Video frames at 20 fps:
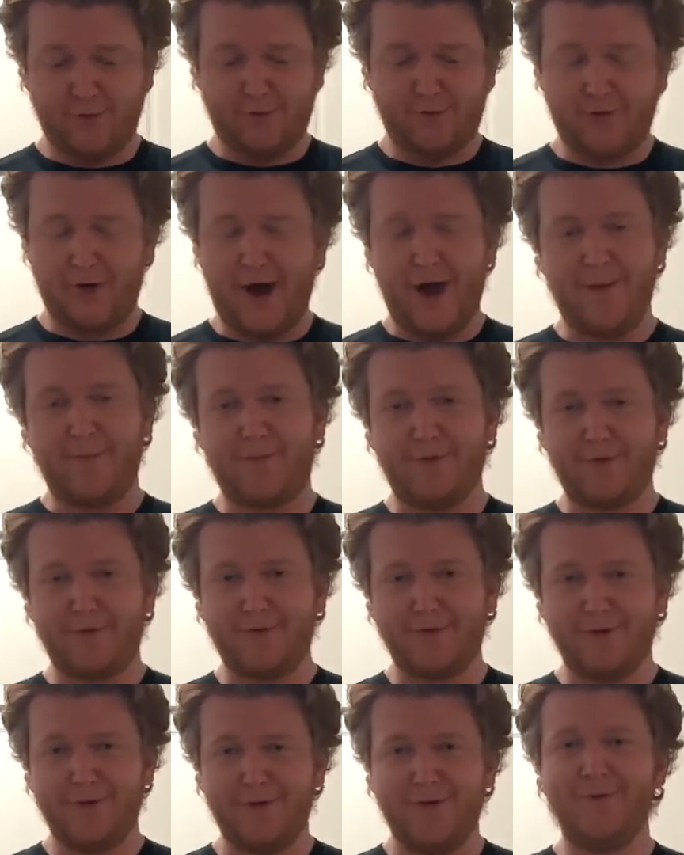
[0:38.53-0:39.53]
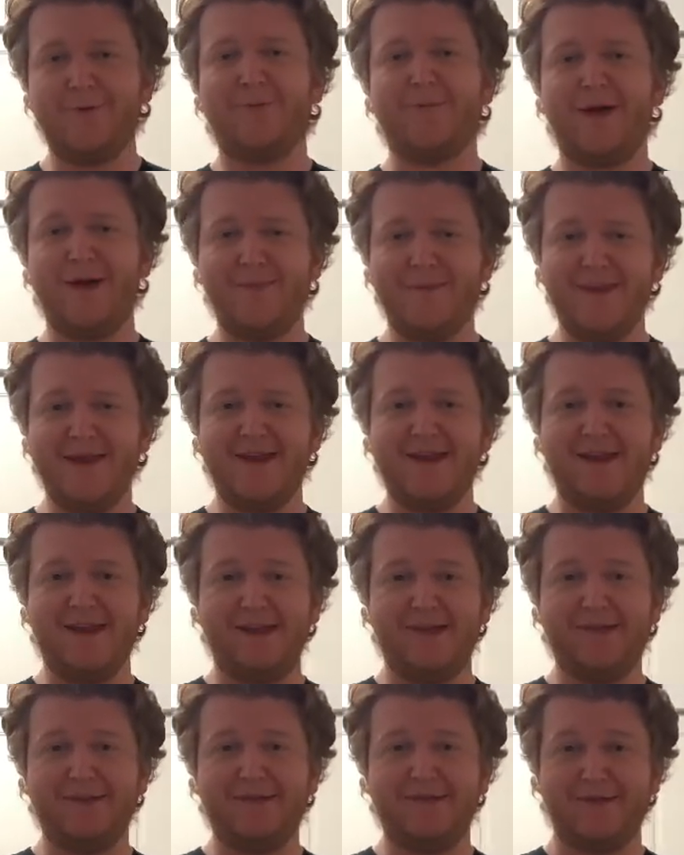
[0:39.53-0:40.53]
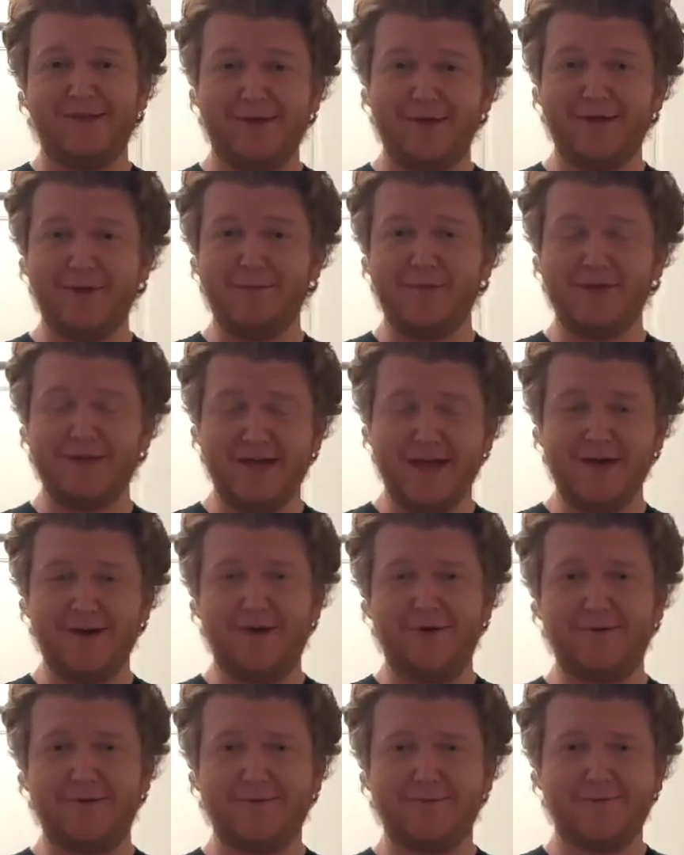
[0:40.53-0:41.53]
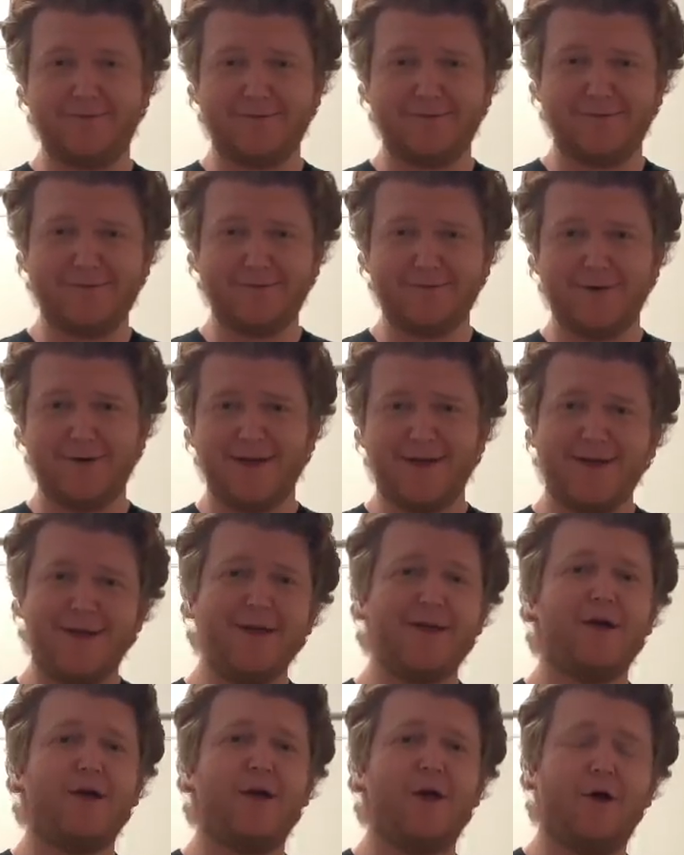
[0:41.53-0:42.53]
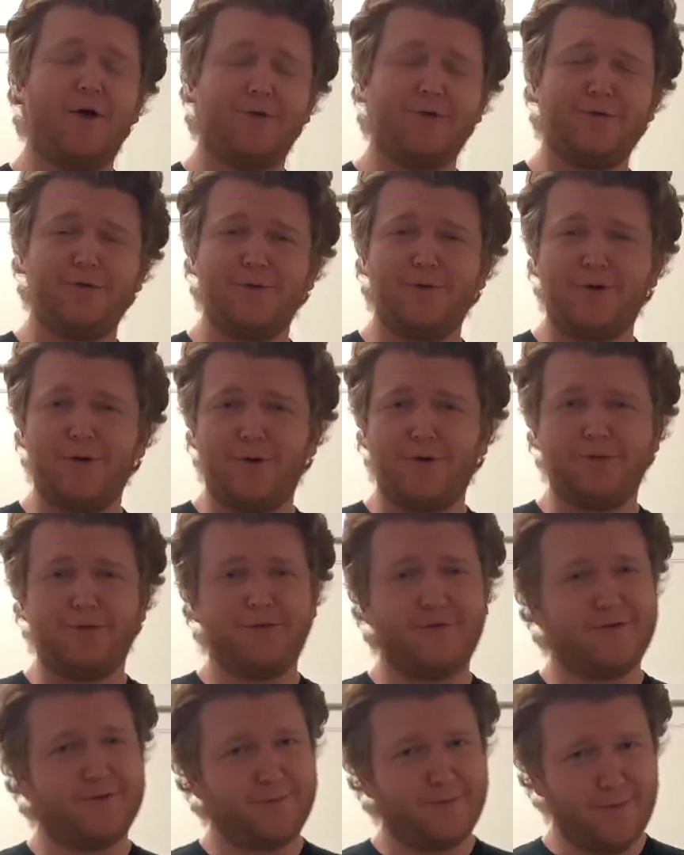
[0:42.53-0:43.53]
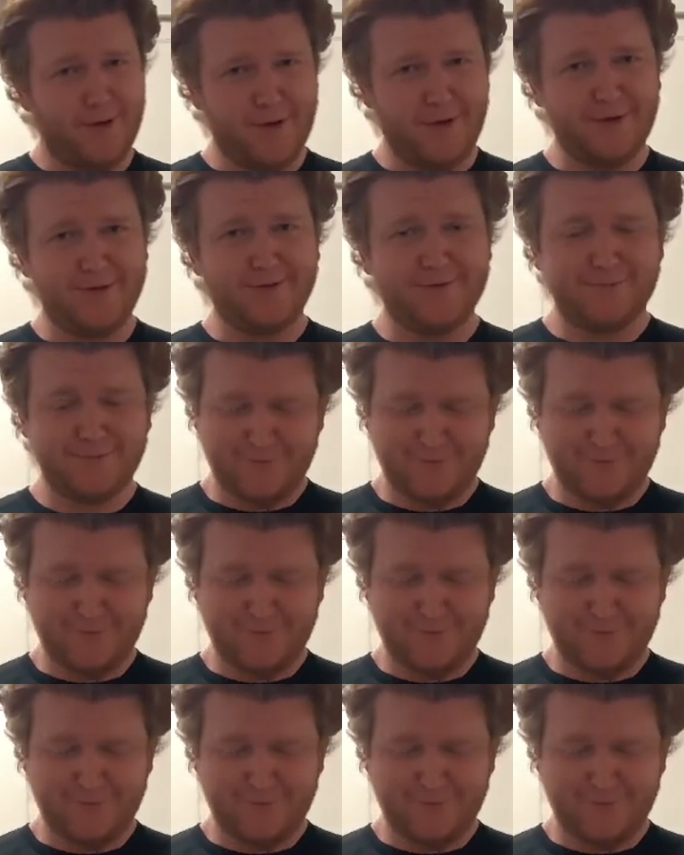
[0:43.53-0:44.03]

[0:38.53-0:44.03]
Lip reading: it has a significant drawback that other staples like rice, grains, and honey do not.